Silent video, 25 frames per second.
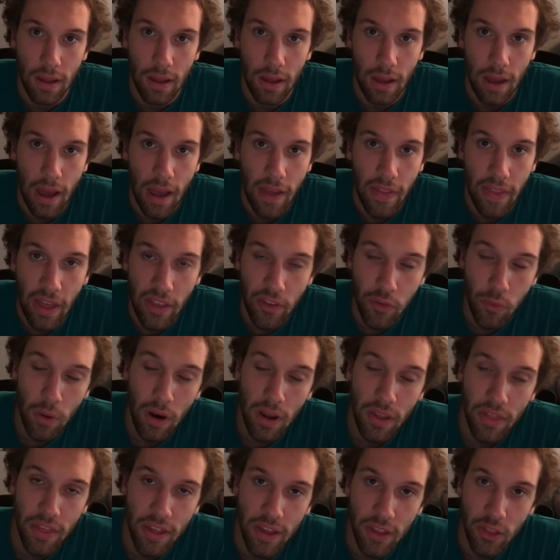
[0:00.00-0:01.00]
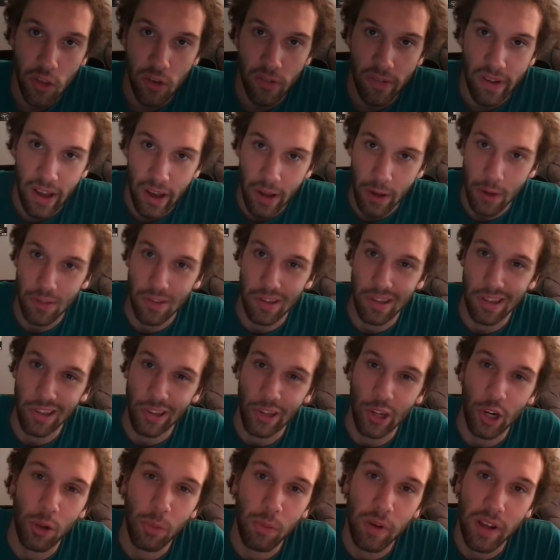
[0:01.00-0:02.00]
And that's where I think their value is a
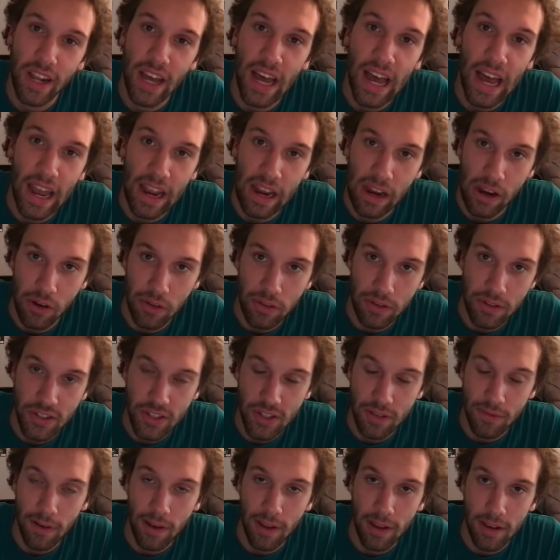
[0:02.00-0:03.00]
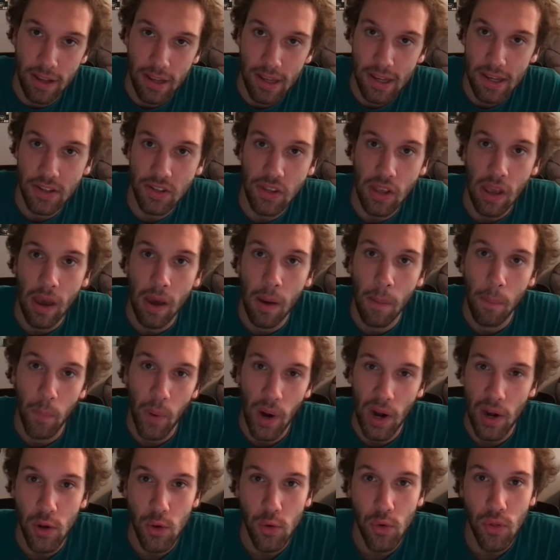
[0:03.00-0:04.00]
little bit higher than Stefon Diggs. But I
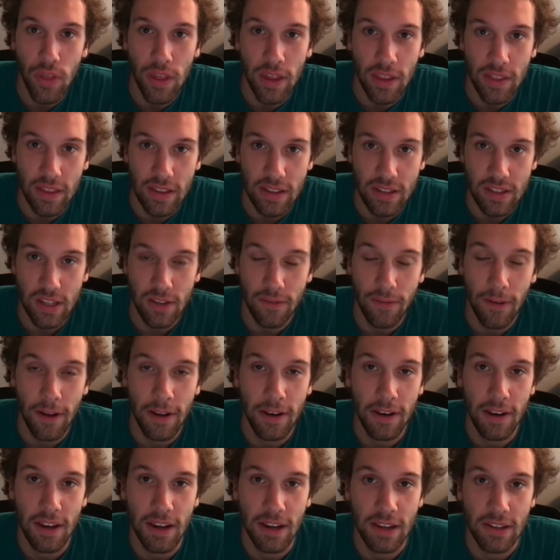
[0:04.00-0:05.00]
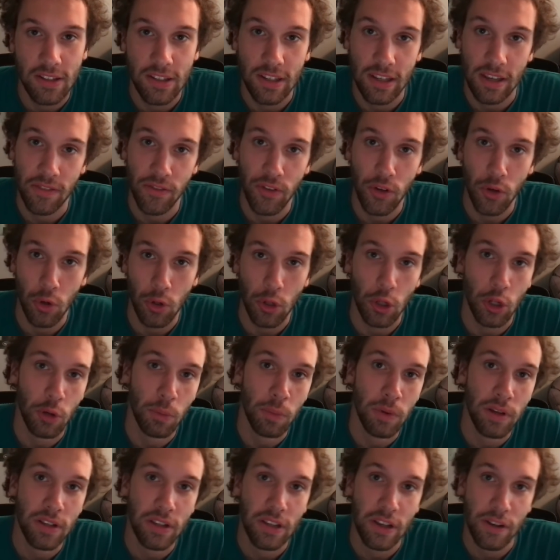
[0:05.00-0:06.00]
do think that Stefon Diggs gives you a little
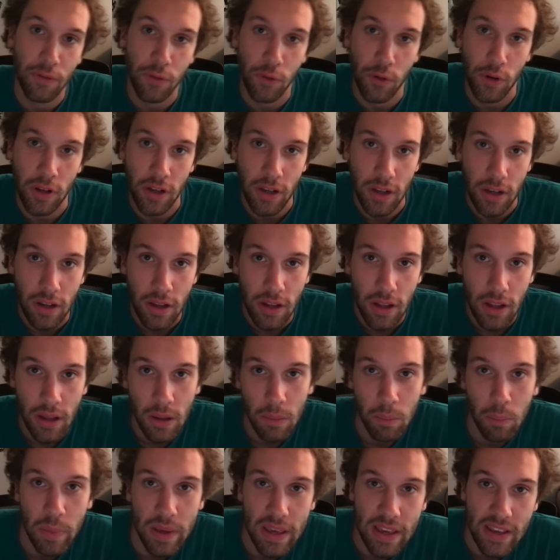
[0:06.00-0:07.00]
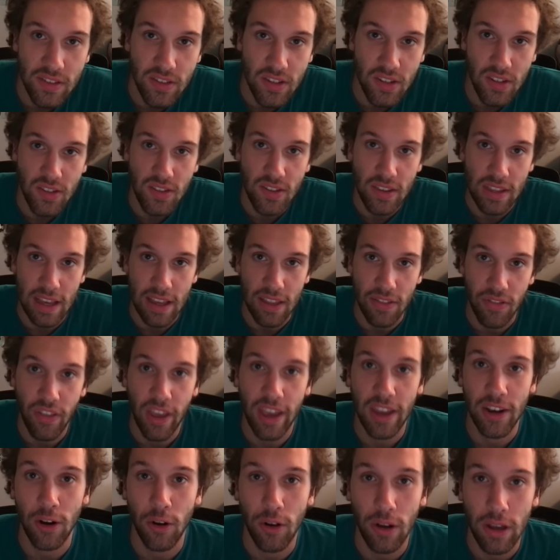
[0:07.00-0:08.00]
bit different pieces that they
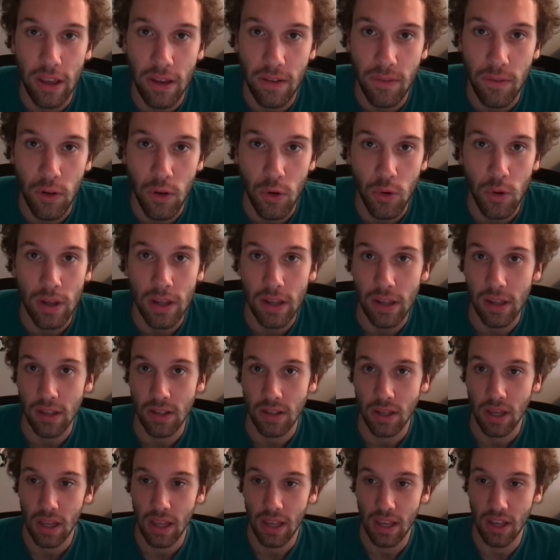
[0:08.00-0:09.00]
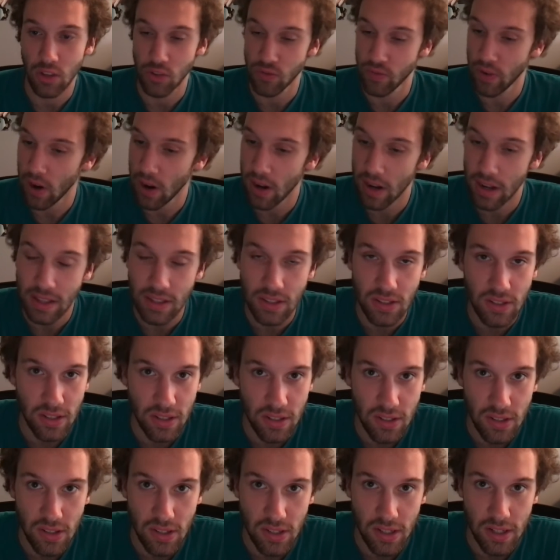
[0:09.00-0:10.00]
don't give you. He is very
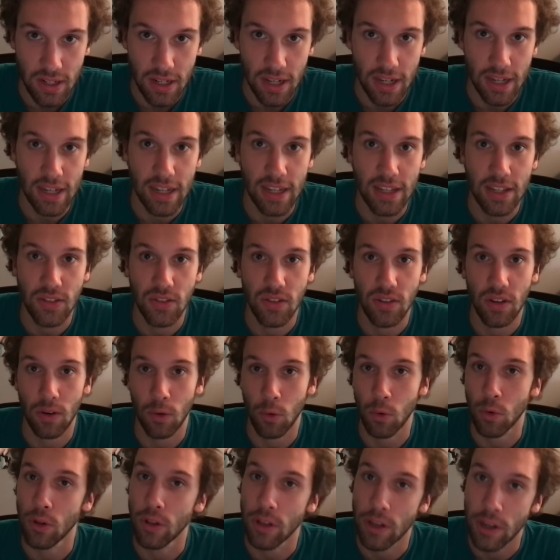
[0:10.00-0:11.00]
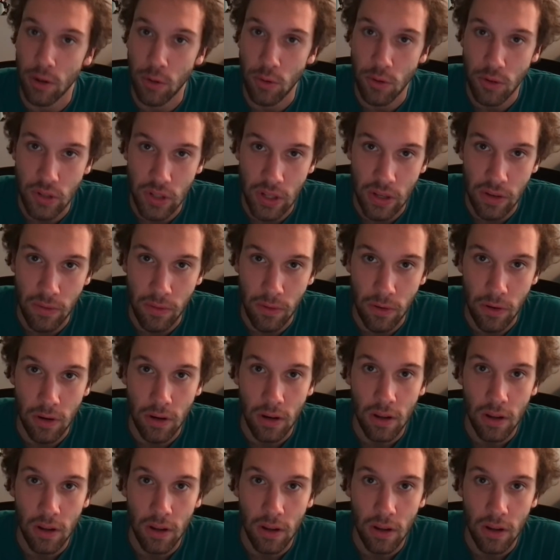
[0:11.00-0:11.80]
consistent, and he's a really good receiver.